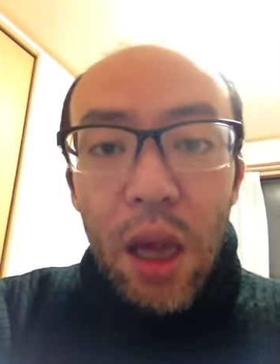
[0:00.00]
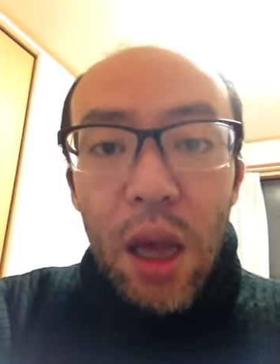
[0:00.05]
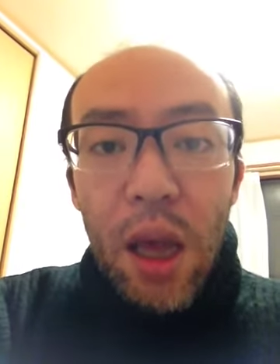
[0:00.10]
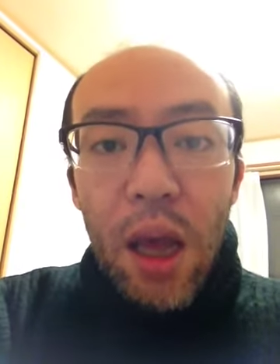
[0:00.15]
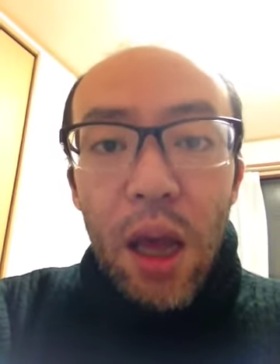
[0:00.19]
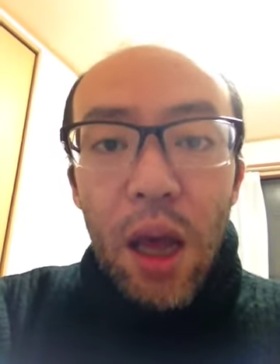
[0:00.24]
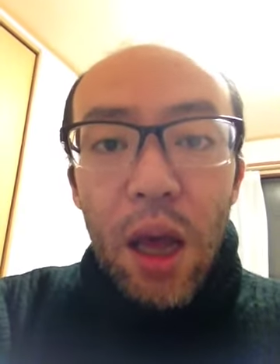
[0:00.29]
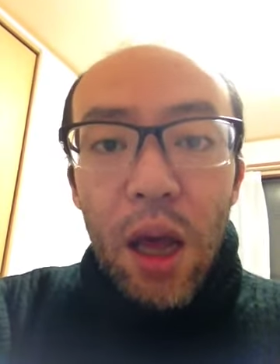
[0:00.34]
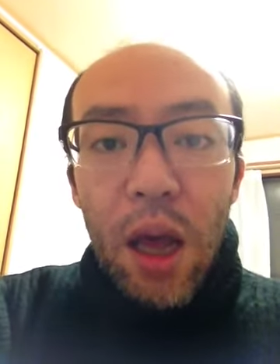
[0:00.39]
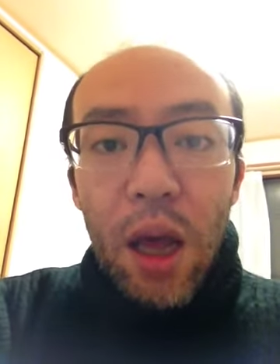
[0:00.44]

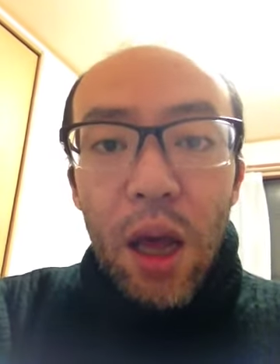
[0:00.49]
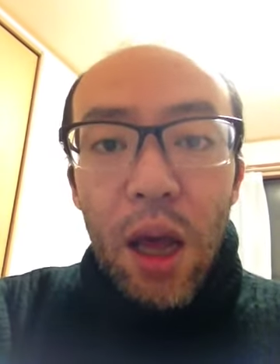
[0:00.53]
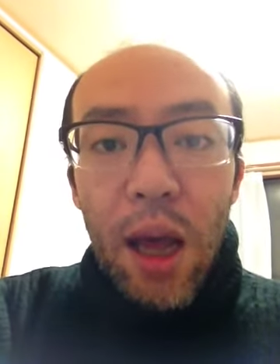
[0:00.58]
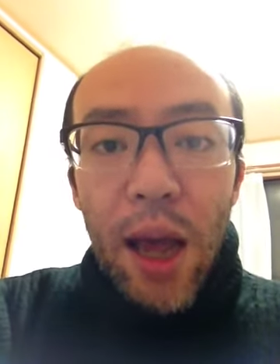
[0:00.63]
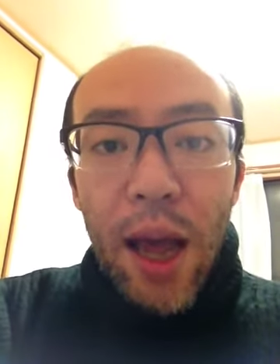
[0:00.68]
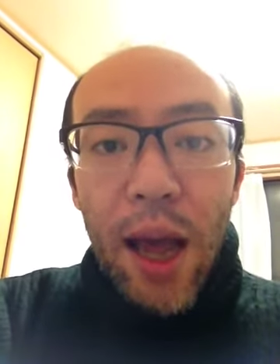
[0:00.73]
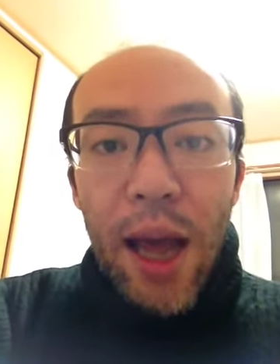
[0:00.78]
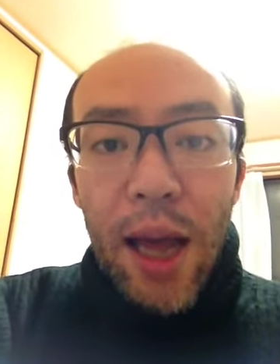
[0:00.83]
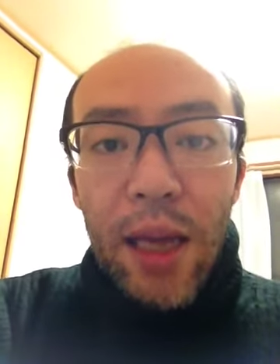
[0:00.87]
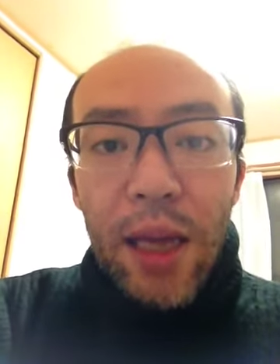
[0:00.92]
I
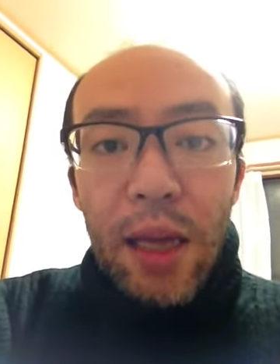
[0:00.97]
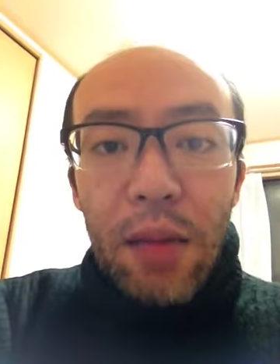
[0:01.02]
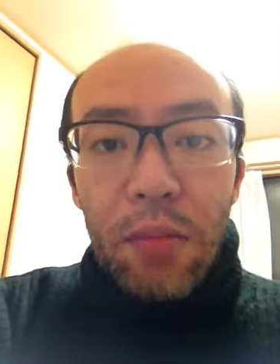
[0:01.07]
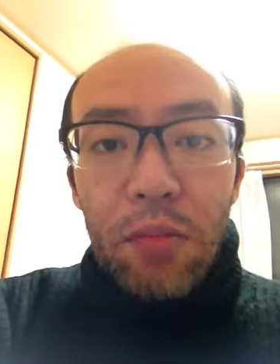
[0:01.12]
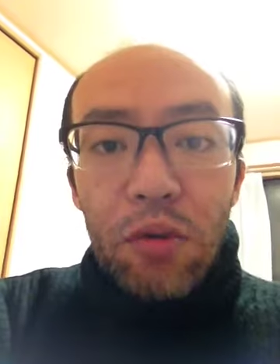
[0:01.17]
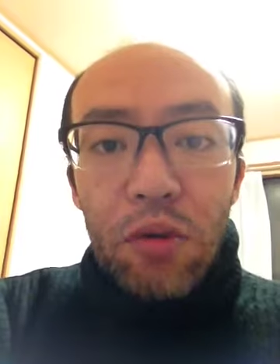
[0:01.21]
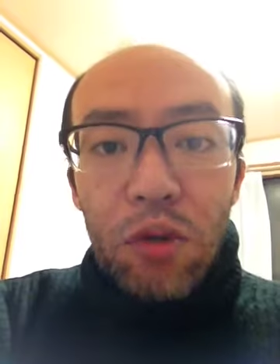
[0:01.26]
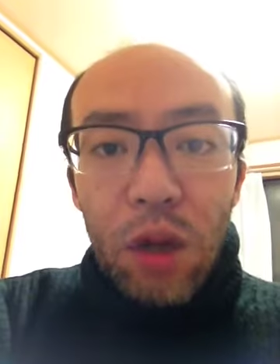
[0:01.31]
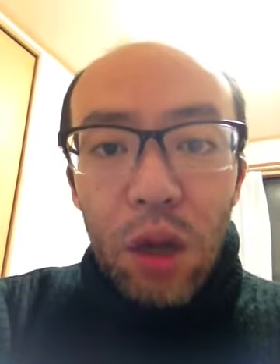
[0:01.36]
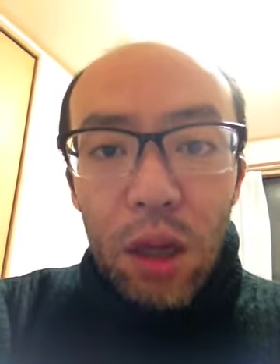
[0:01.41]

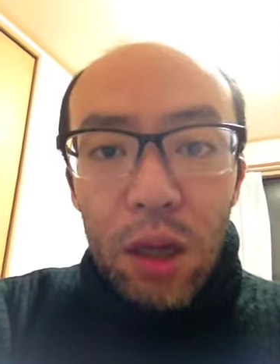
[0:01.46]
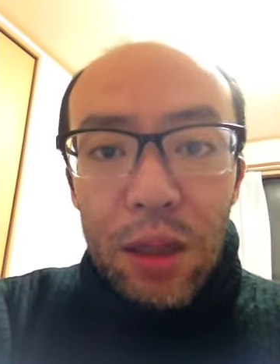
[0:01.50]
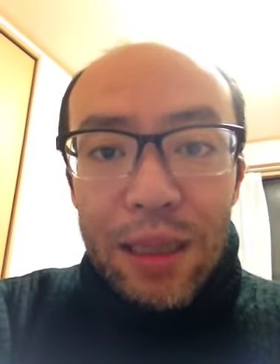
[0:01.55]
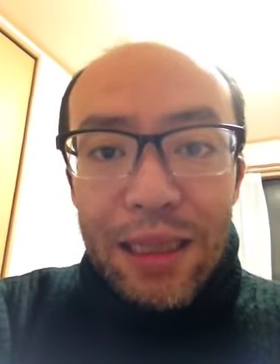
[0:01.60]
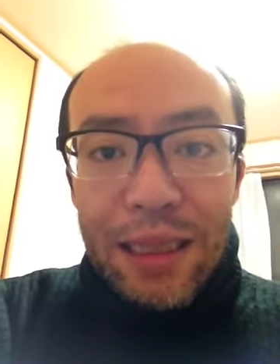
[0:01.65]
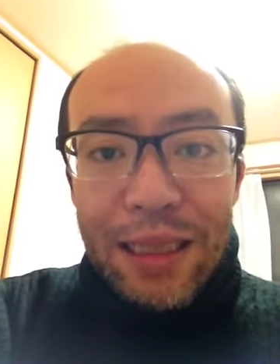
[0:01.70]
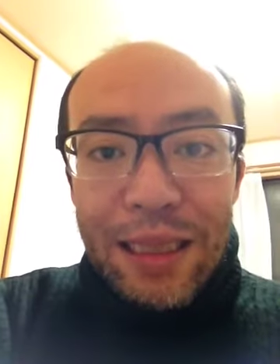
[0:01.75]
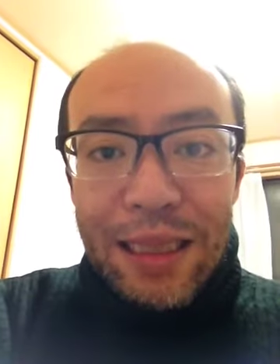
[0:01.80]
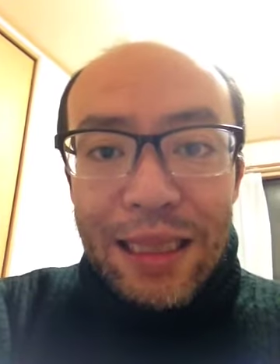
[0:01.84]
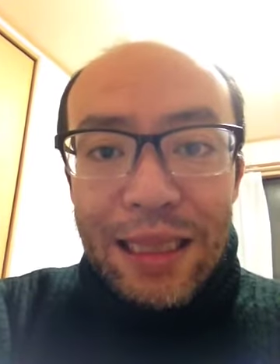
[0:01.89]
am
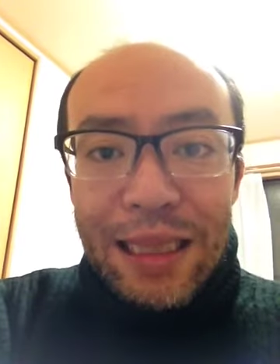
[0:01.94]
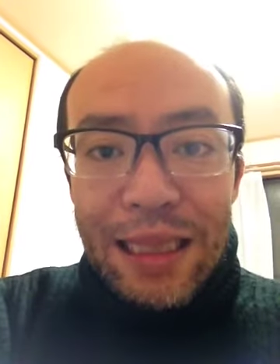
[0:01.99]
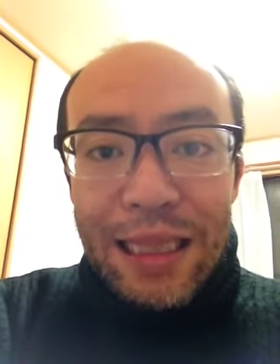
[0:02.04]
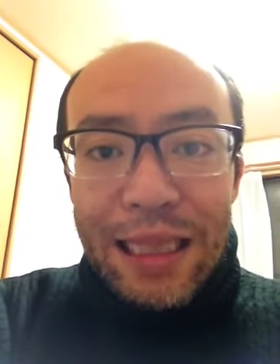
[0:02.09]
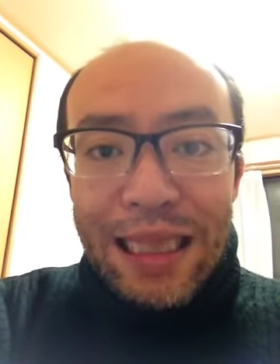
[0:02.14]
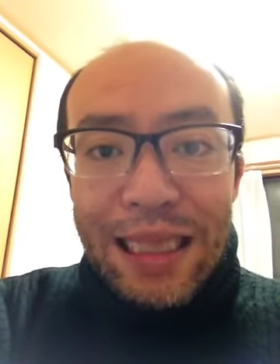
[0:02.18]
not